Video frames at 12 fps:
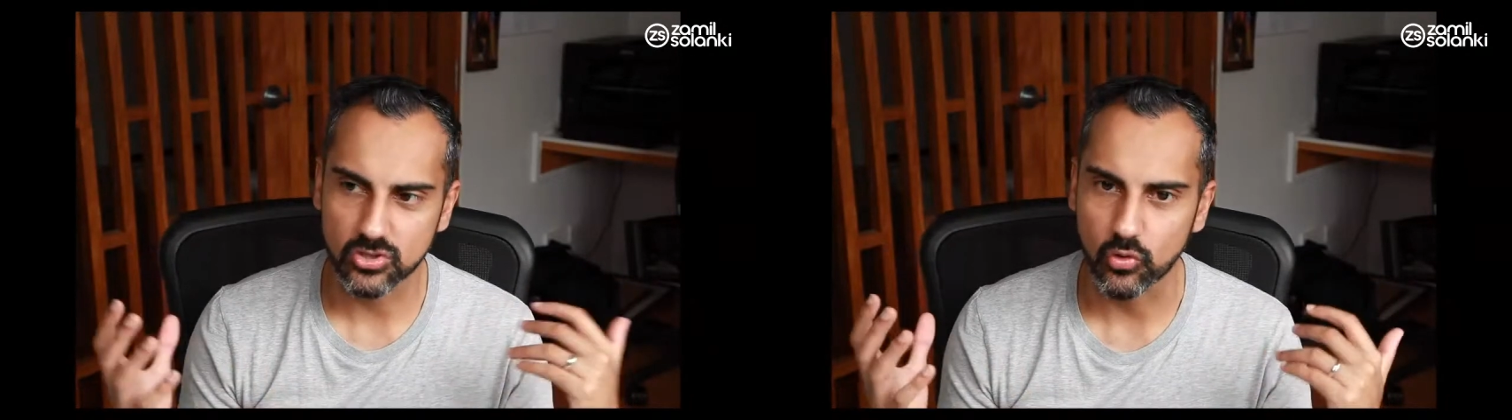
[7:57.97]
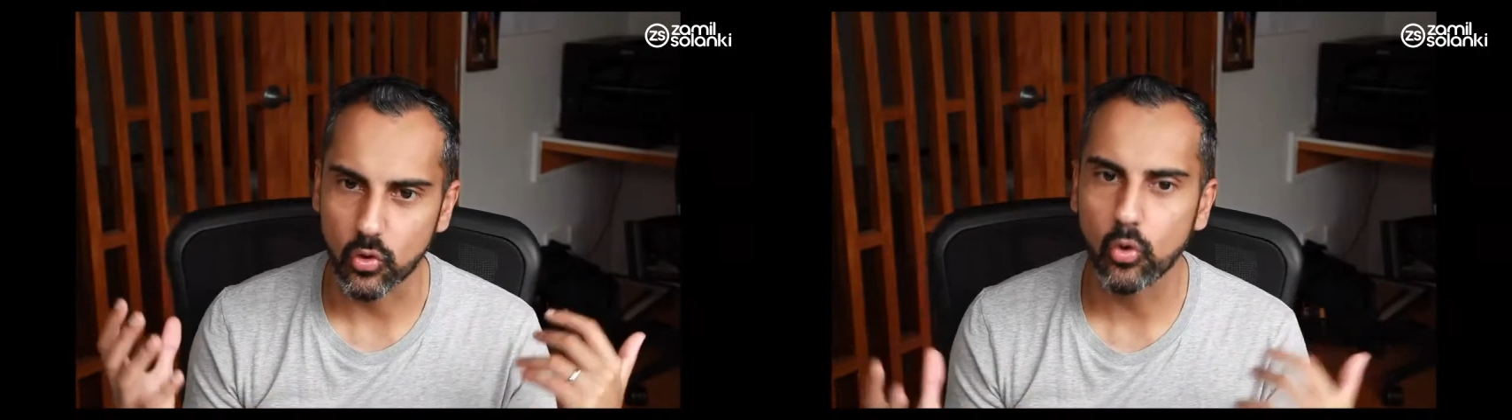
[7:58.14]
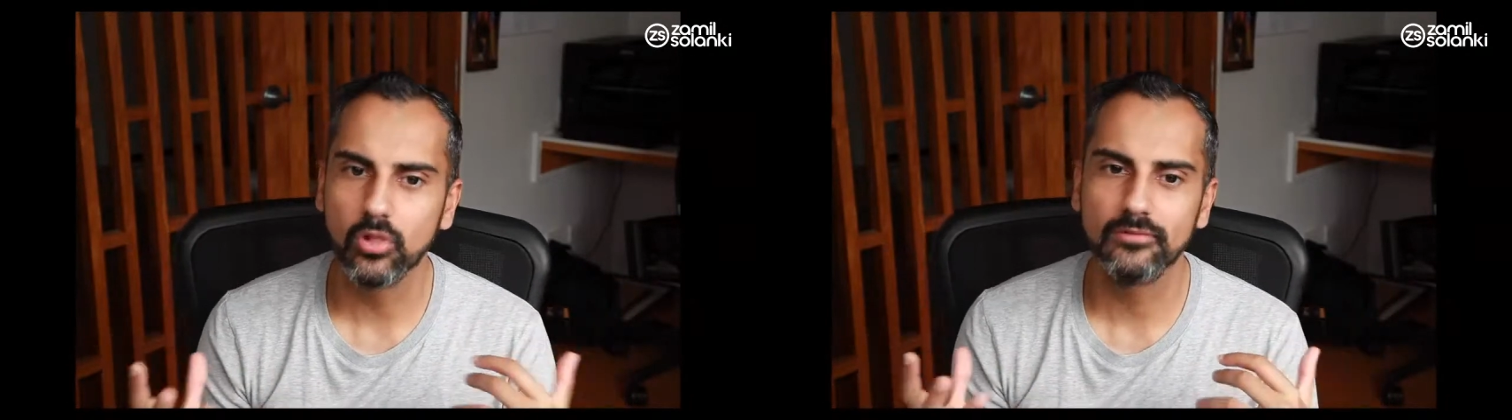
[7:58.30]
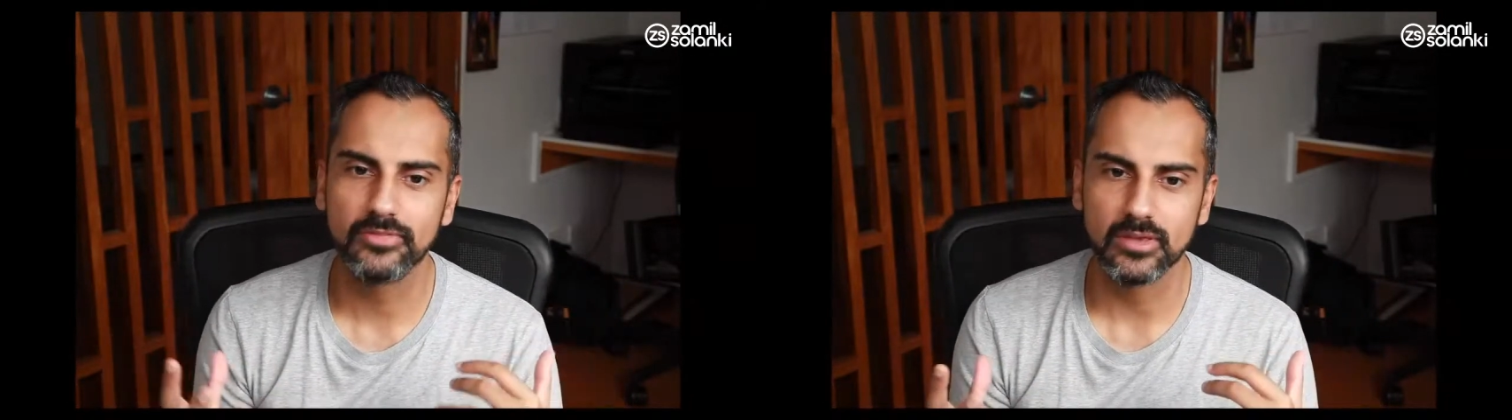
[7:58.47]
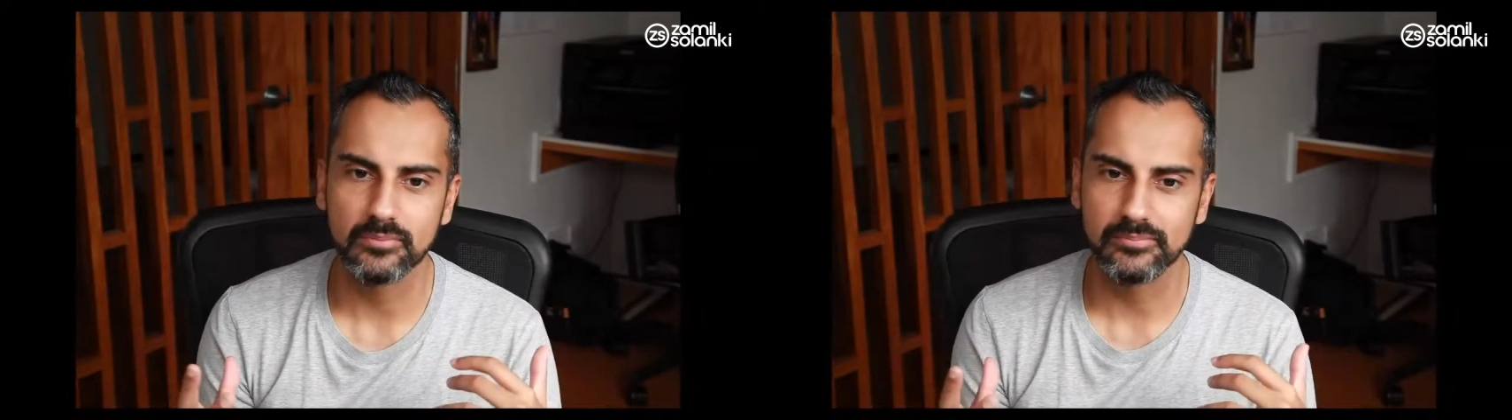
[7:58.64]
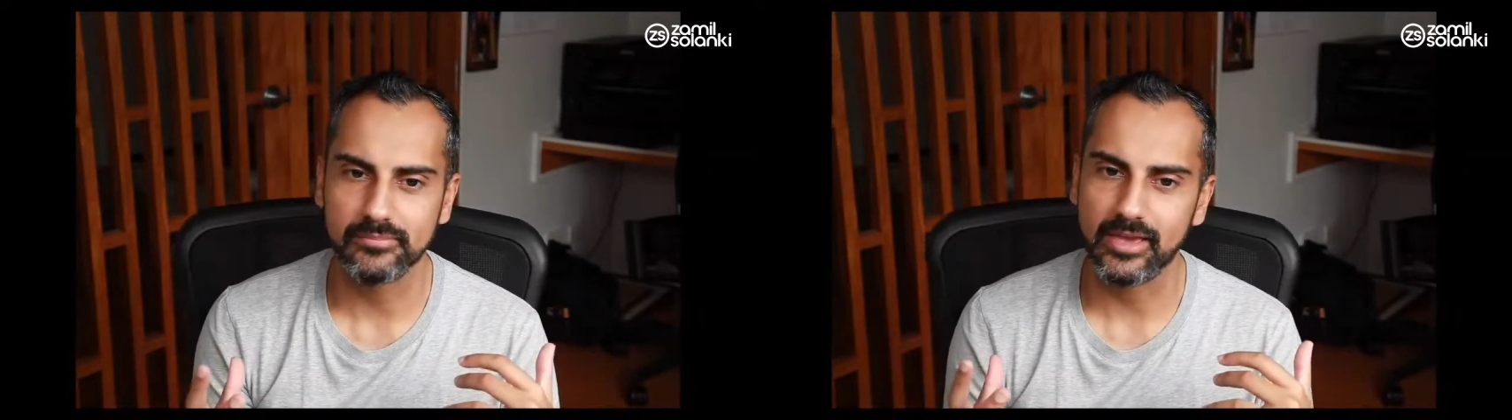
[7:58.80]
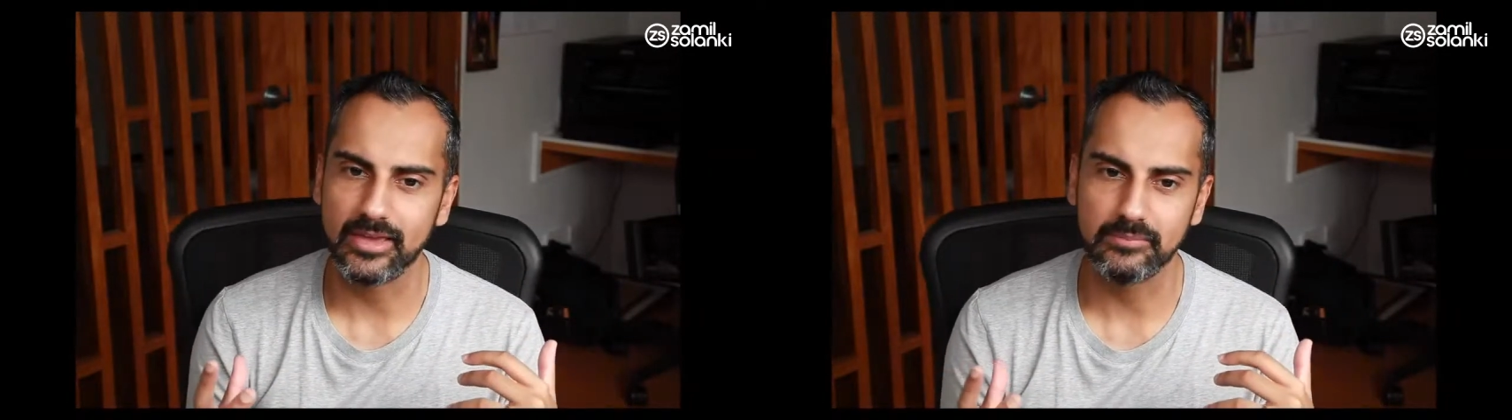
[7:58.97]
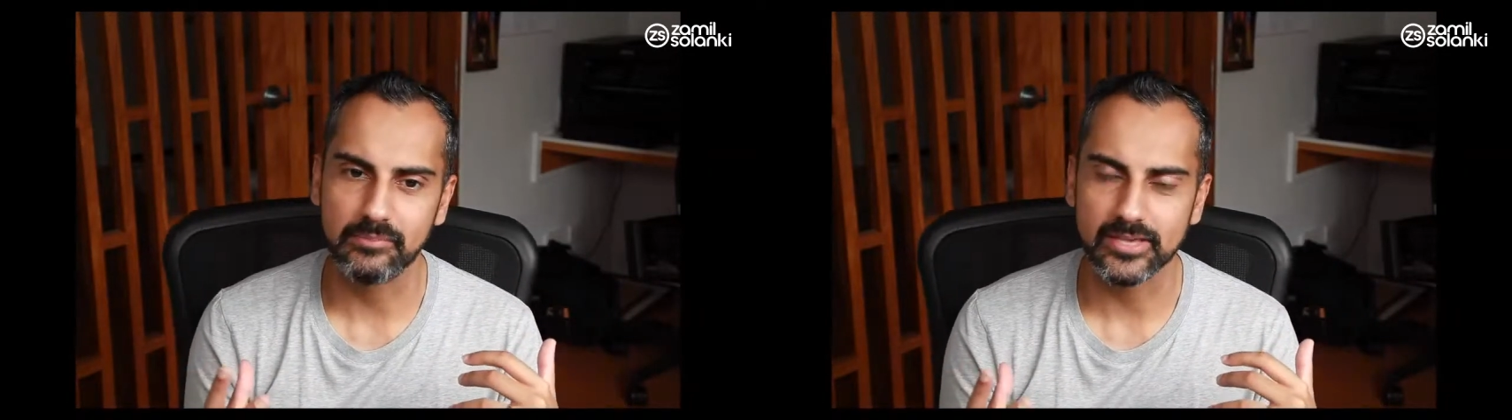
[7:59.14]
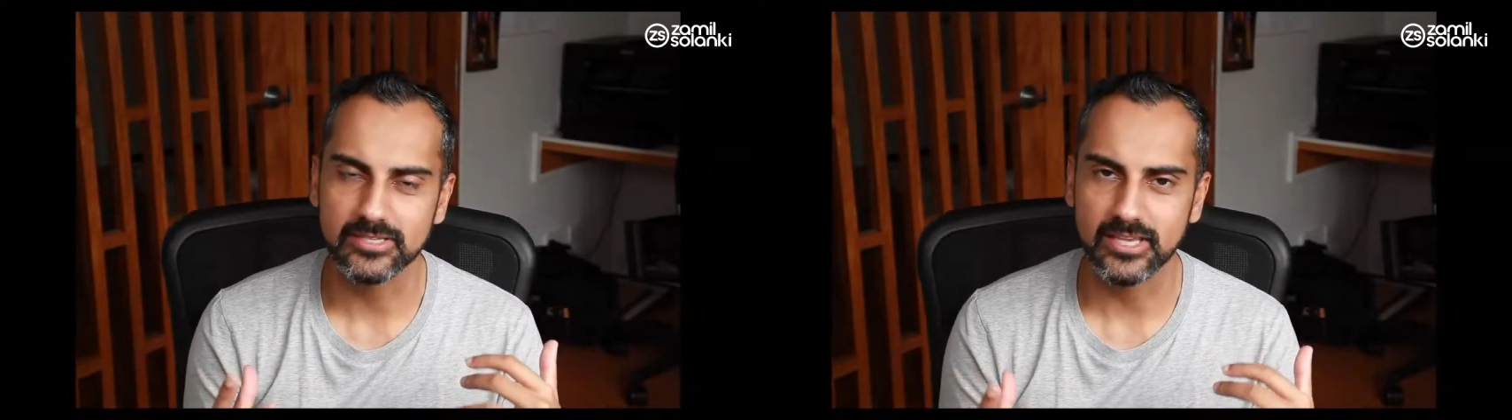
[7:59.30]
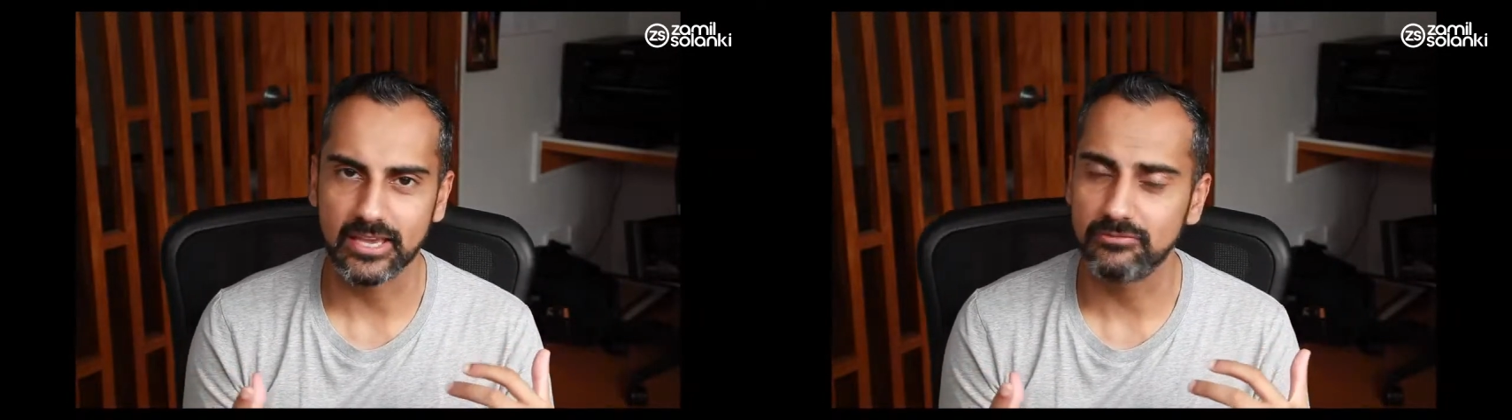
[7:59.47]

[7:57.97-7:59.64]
through all of the amazing